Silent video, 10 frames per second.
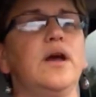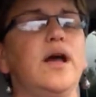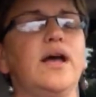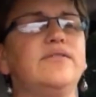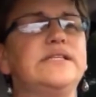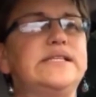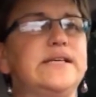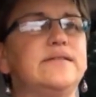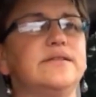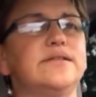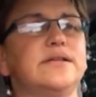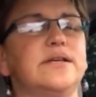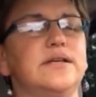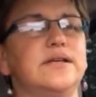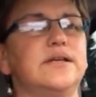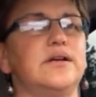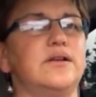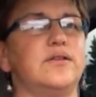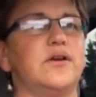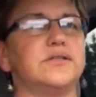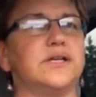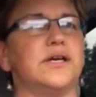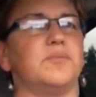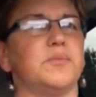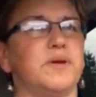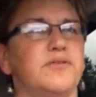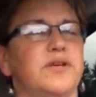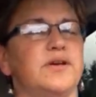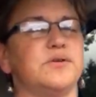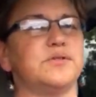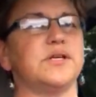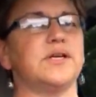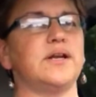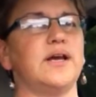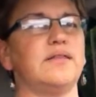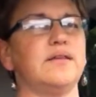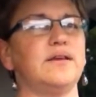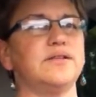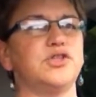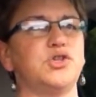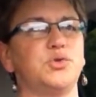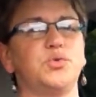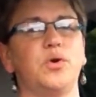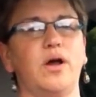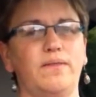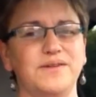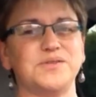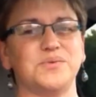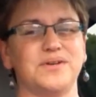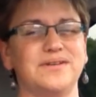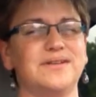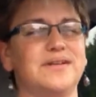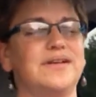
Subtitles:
I haven't said this in a long time on my videos, and I think it's due on this one.